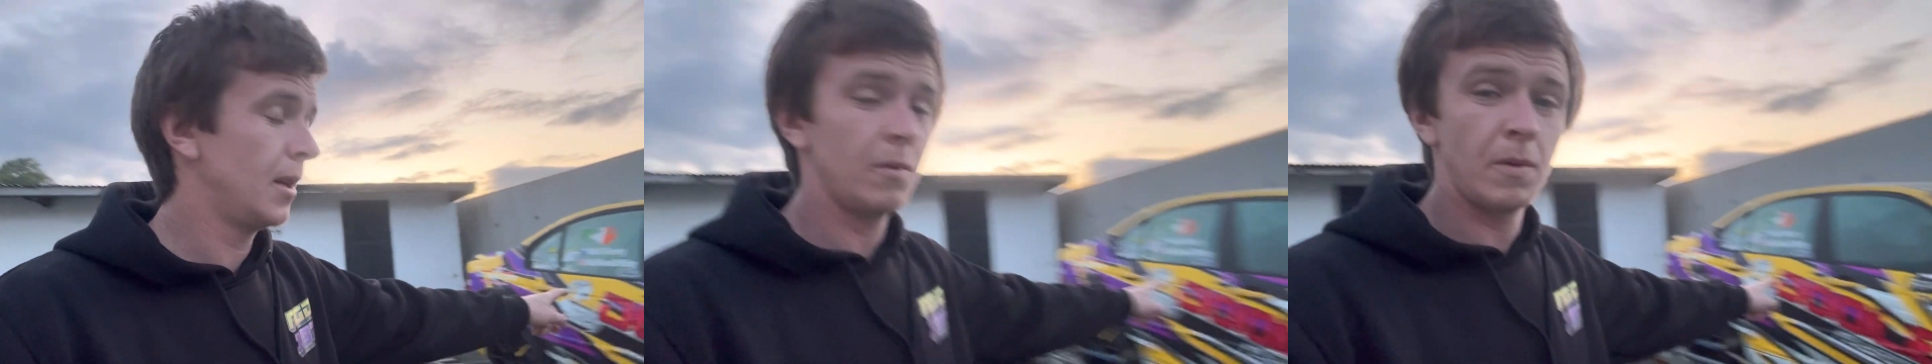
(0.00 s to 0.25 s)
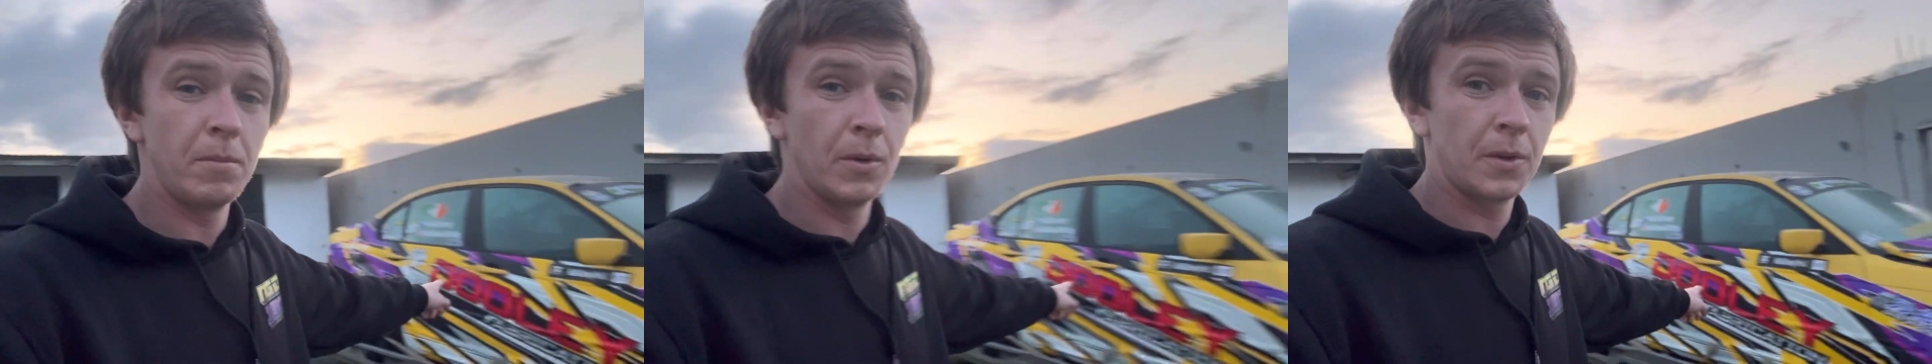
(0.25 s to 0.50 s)

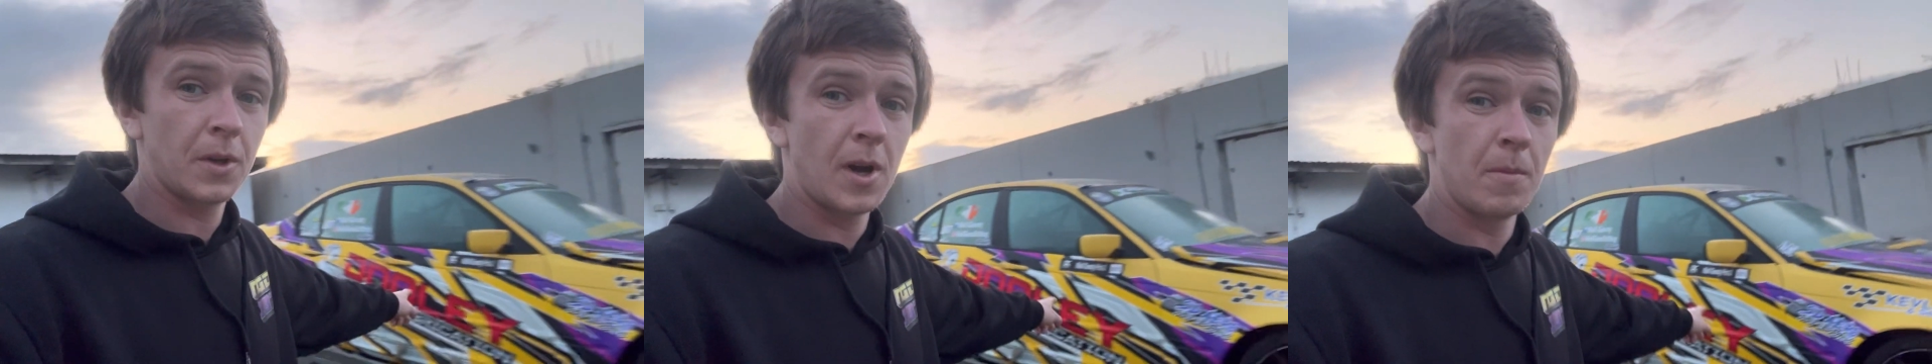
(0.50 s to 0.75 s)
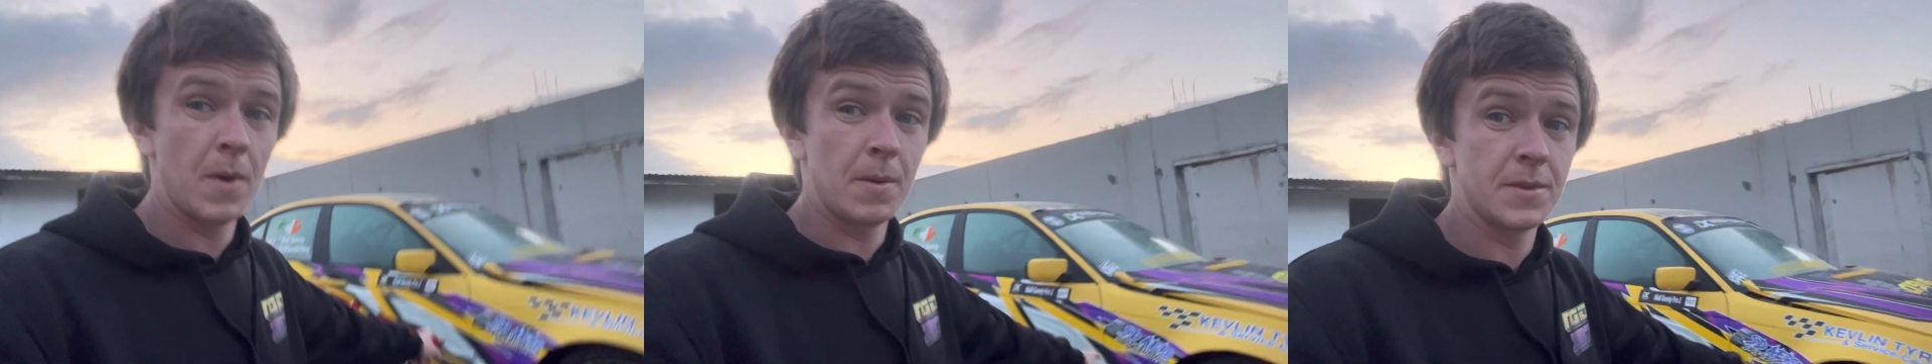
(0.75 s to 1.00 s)
will blow the
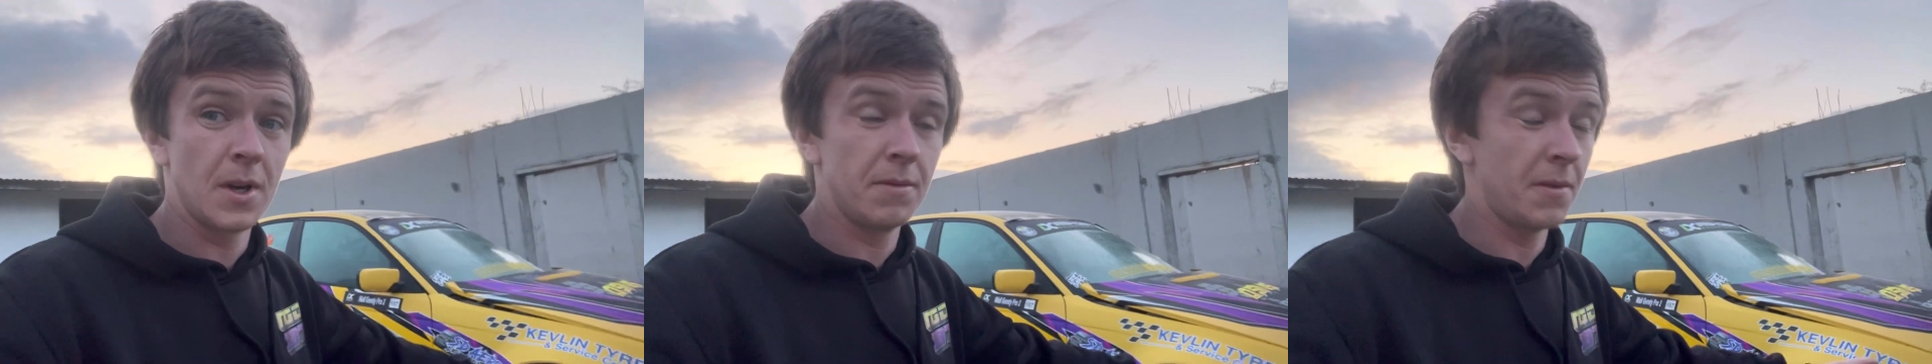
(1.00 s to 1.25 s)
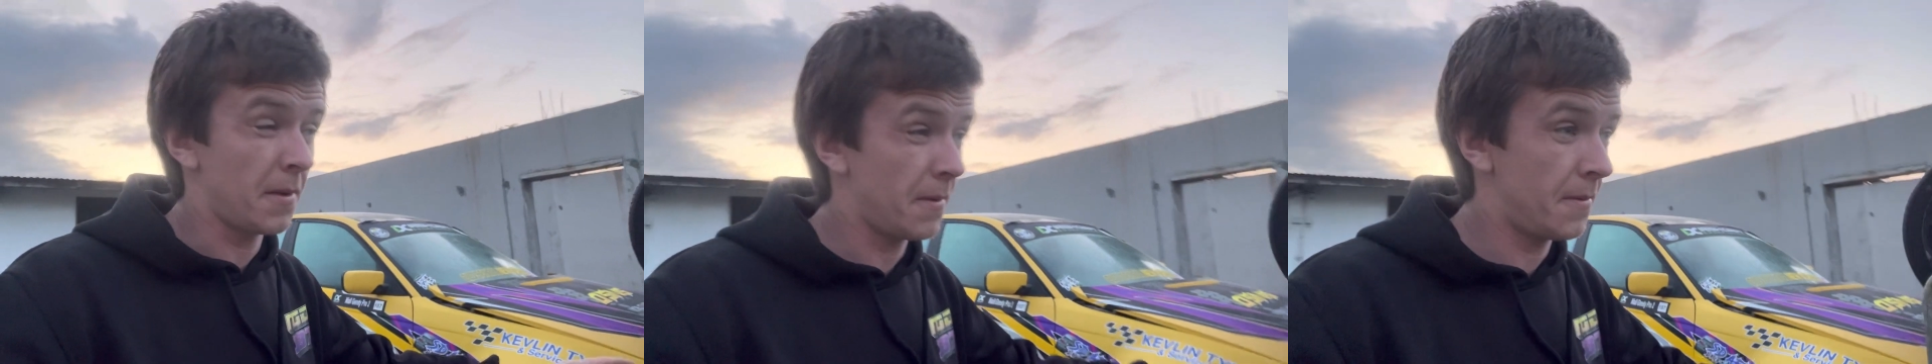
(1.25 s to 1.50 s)
cobwebs
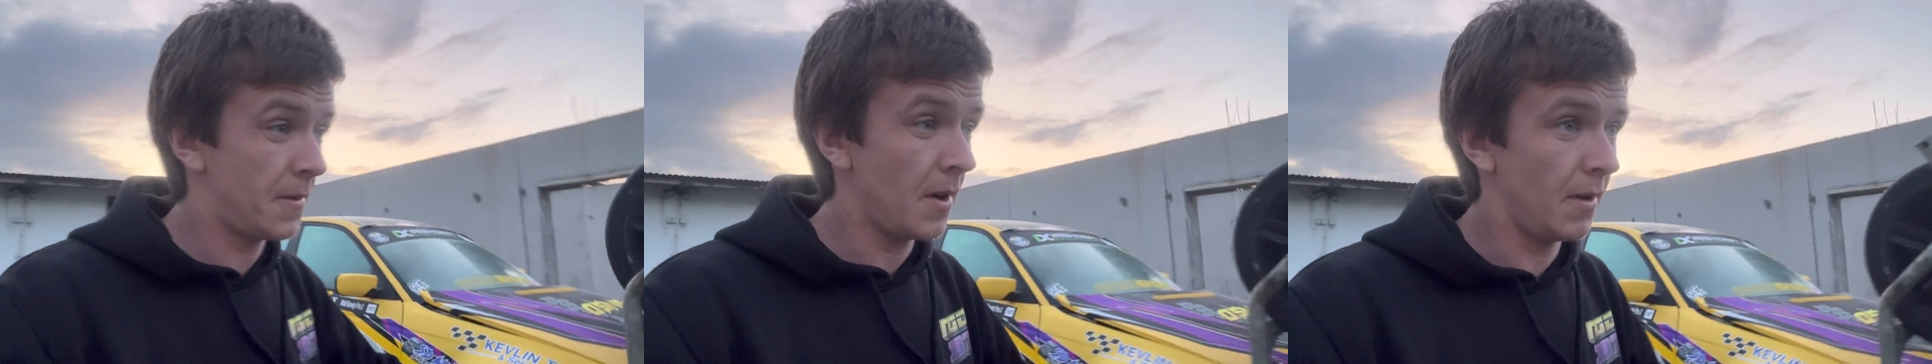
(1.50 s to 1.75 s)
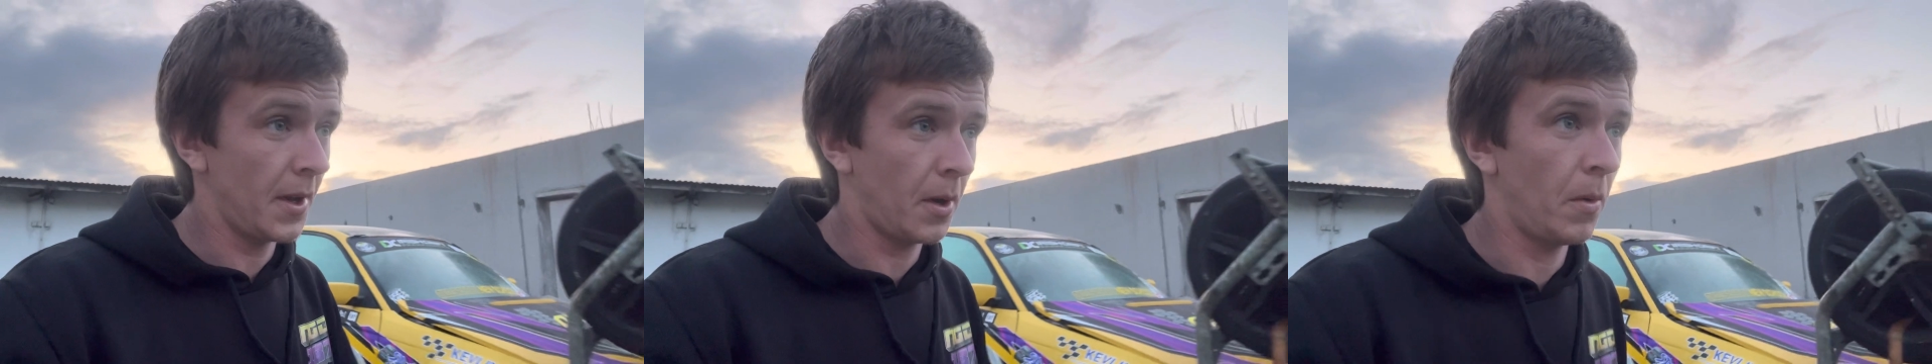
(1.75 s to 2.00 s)
off it
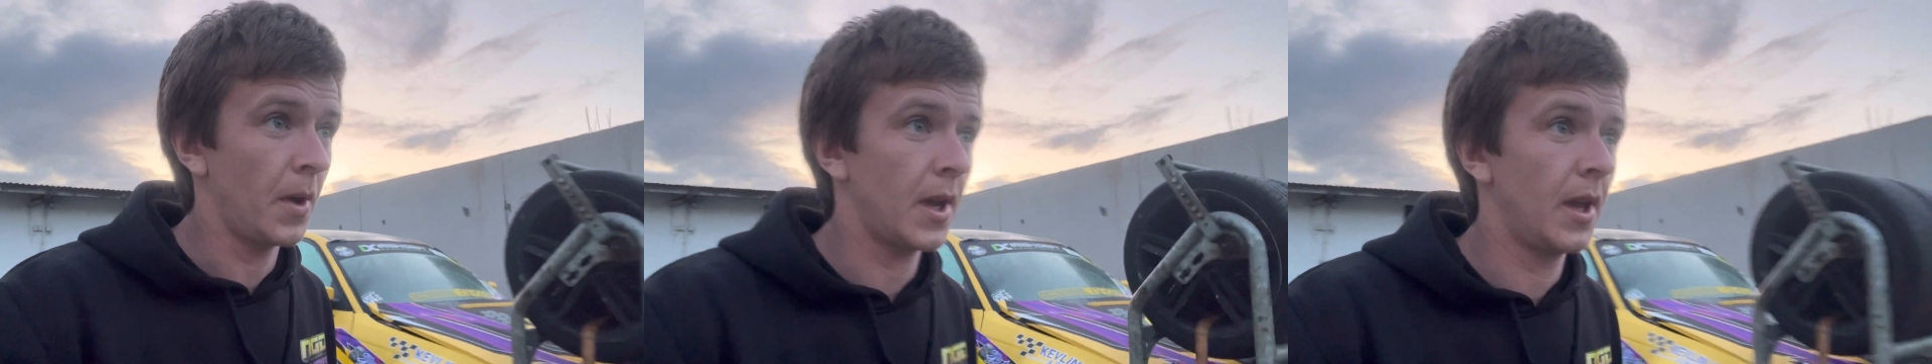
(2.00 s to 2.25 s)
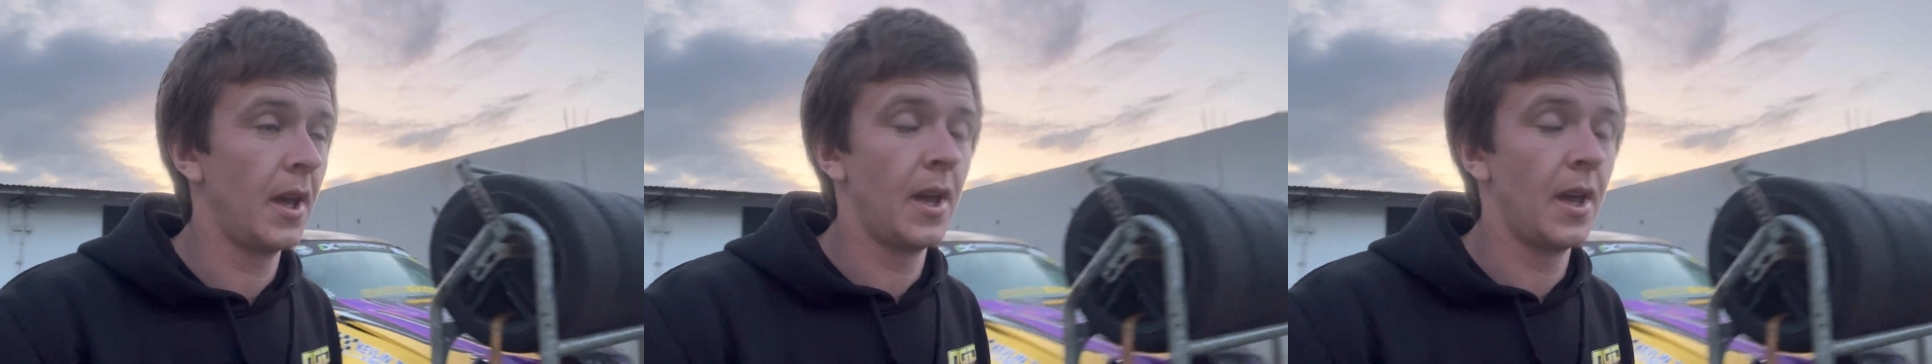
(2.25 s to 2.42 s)
fairly quick